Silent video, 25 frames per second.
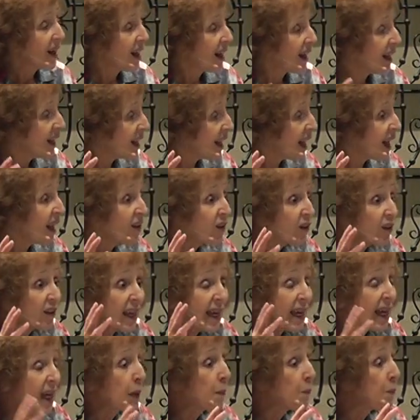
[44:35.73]
And that
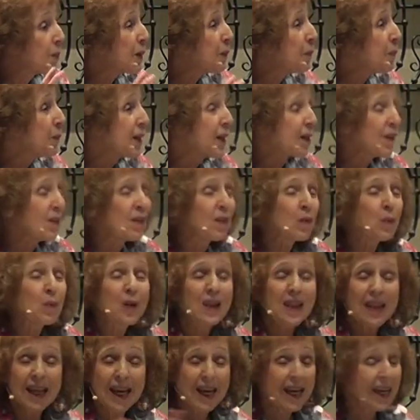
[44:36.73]
can't be mixed
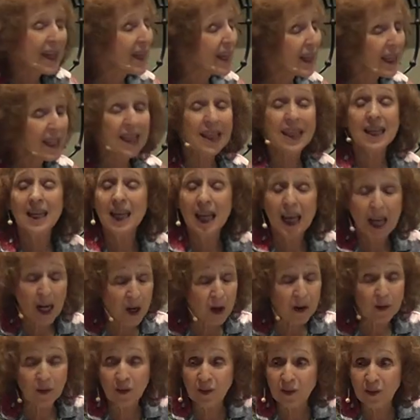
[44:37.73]
with anything
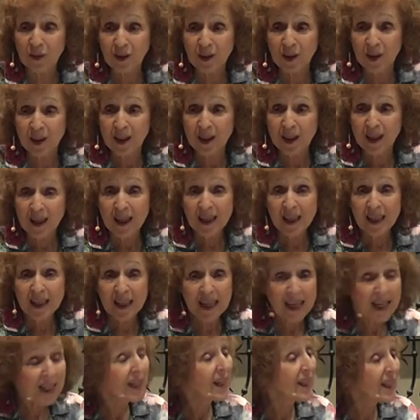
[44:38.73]
else.
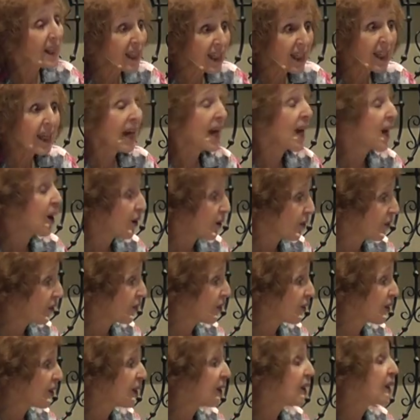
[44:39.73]
Anything
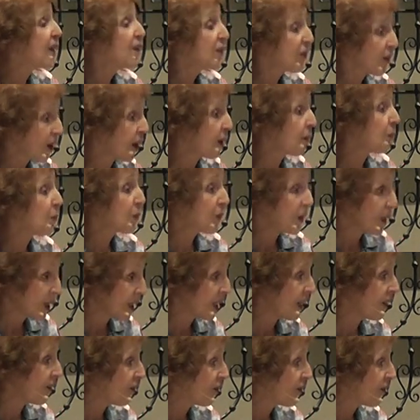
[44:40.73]
else is
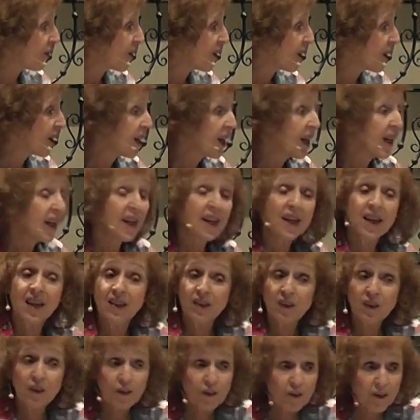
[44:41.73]
unbelief.
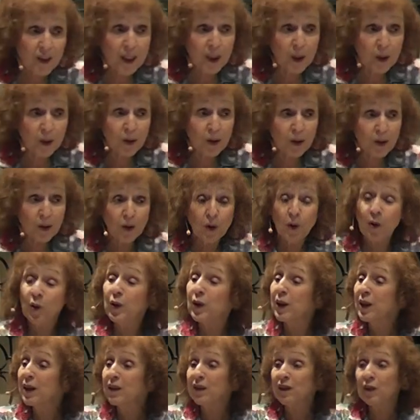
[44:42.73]
It's fear
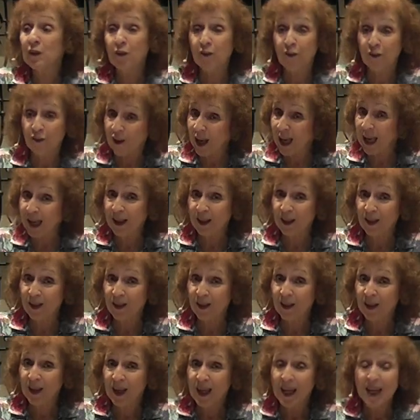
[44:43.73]
or it's faith.